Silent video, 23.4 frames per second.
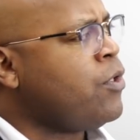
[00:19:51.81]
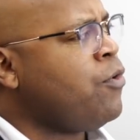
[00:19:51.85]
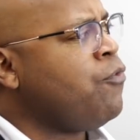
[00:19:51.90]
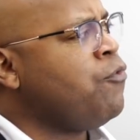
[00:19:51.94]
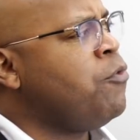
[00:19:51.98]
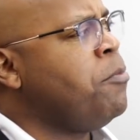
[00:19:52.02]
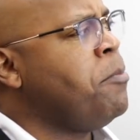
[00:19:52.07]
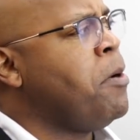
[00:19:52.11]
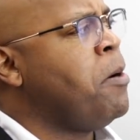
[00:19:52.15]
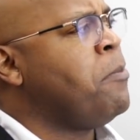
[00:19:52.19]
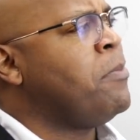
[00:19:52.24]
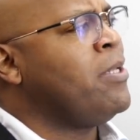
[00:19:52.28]

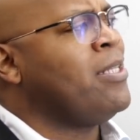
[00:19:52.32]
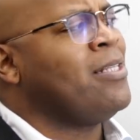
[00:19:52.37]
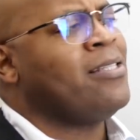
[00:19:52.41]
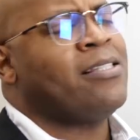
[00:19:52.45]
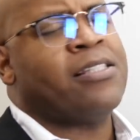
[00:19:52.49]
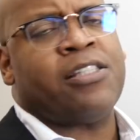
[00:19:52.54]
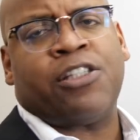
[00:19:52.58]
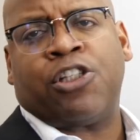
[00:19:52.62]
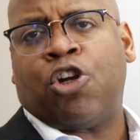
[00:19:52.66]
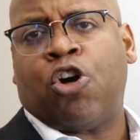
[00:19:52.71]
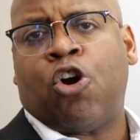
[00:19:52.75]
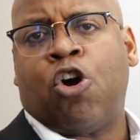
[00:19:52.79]
remember, this
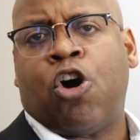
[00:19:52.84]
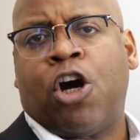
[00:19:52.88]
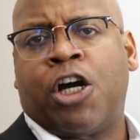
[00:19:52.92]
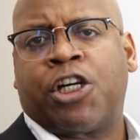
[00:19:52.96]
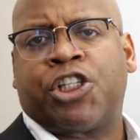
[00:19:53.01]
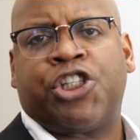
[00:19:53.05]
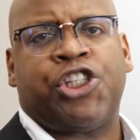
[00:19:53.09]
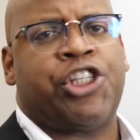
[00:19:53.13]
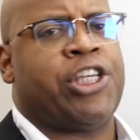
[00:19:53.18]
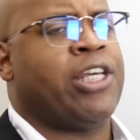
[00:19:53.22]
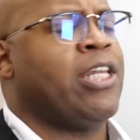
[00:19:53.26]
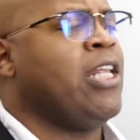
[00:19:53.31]
is an
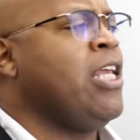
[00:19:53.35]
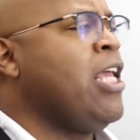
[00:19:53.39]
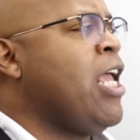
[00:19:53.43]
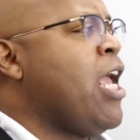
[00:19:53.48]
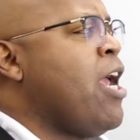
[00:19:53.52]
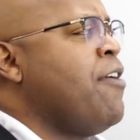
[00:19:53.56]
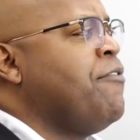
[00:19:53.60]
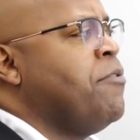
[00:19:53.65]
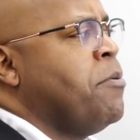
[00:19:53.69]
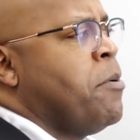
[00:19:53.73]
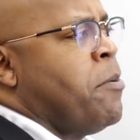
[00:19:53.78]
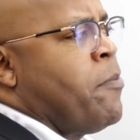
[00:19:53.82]
auction,
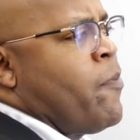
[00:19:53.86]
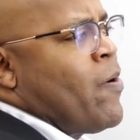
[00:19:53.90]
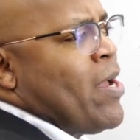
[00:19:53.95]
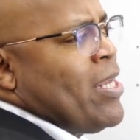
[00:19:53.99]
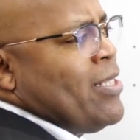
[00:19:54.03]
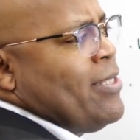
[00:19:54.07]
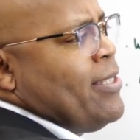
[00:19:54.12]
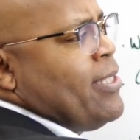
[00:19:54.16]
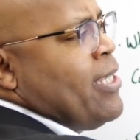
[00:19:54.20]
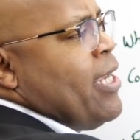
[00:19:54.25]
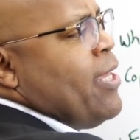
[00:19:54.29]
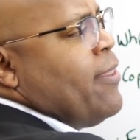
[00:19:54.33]
and remember I
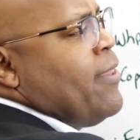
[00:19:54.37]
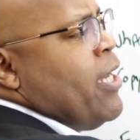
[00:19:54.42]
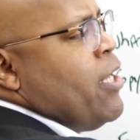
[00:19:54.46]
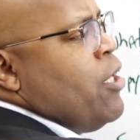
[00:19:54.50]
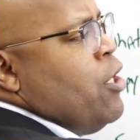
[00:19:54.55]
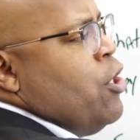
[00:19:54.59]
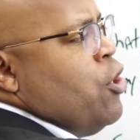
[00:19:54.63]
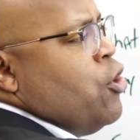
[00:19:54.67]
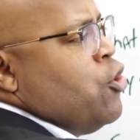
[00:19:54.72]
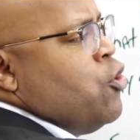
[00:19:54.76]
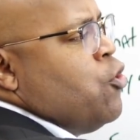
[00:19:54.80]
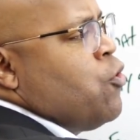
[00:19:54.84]
said
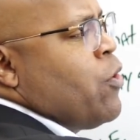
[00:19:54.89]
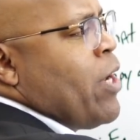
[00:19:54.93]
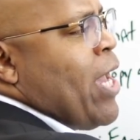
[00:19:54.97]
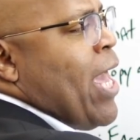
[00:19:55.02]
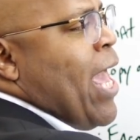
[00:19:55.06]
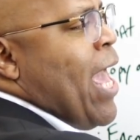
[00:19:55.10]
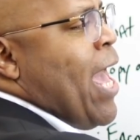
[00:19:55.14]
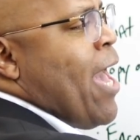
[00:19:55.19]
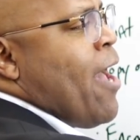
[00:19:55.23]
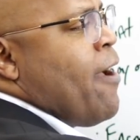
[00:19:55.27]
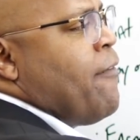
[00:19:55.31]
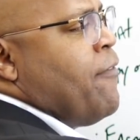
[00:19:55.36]
that you can
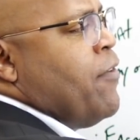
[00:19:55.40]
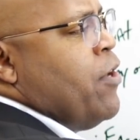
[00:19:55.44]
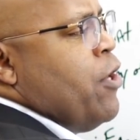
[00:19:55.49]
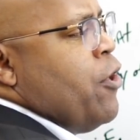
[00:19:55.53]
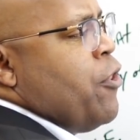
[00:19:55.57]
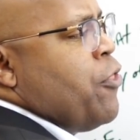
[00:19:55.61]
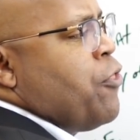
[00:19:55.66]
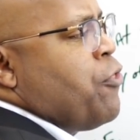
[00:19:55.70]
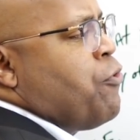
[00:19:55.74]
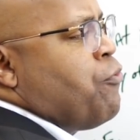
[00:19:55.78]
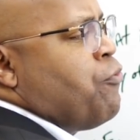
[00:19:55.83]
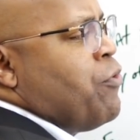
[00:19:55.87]
have
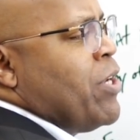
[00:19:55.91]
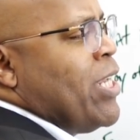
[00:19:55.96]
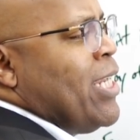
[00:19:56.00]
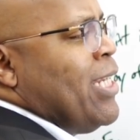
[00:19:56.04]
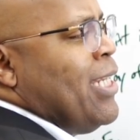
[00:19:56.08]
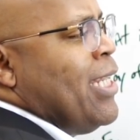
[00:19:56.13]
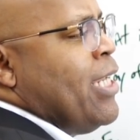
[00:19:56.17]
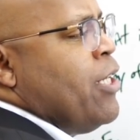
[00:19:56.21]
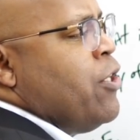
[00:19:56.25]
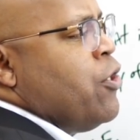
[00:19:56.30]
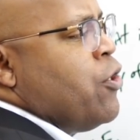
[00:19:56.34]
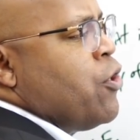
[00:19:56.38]
3
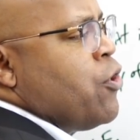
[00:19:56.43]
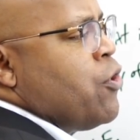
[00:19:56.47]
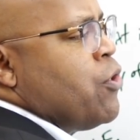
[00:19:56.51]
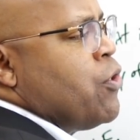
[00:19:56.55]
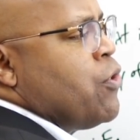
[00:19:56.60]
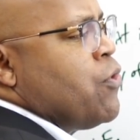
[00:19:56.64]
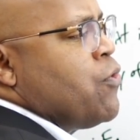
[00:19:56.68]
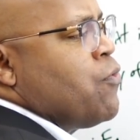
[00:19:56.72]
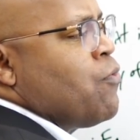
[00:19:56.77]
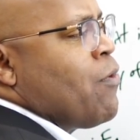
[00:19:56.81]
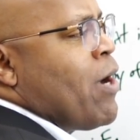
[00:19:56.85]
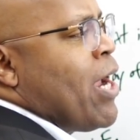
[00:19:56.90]

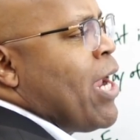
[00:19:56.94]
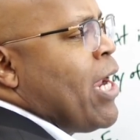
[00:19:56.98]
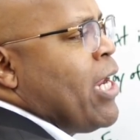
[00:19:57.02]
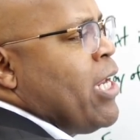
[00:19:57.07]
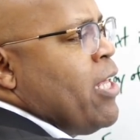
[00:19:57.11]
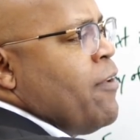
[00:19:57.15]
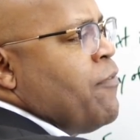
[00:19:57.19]
lenders, right?